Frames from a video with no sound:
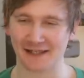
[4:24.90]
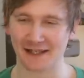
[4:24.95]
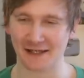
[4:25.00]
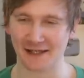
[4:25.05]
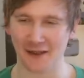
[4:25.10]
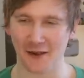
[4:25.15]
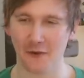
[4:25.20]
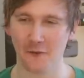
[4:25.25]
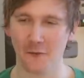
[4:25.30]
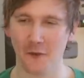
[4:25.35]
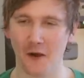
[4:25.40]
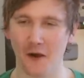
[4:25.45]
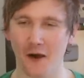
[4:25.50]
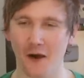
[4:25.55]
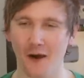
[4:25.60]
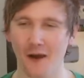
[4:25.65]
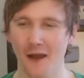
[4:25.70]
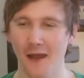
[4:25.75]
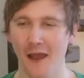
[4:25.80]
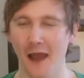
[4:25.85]
know
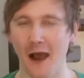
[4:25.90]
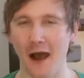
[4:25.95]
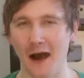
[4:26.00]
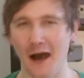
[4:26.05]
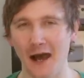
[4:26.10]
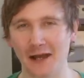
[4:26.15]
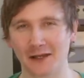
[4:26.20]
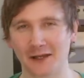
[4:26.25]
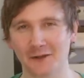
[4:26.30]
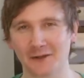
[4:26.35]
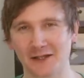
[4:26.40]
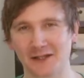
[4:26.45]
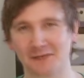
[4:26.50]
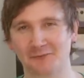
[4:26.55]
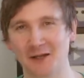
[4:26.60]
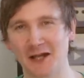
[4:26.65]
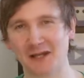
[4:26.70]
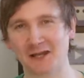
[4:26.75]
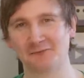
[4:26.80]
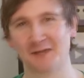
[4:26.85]
what? I'm going to
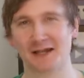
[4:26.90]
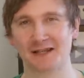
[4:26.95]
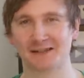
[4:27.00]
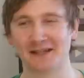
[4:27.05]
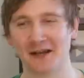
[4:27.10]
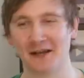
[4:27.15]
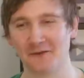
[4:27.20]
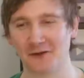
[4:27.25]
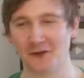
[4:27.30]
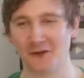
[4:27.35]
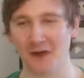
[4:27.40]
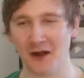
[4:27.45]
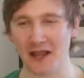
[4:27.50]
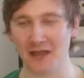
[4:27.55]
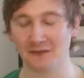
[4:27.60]
express myself creatively.